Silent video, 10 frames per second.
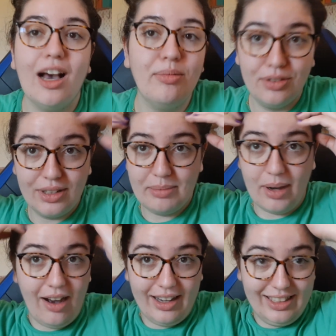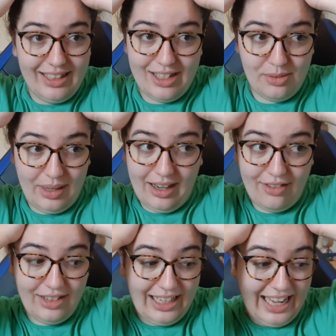I'm falling behind this week. I
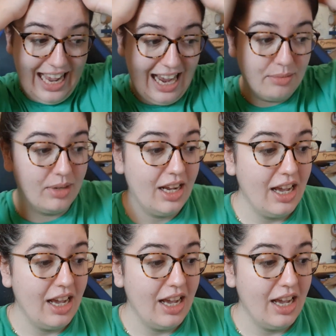really am.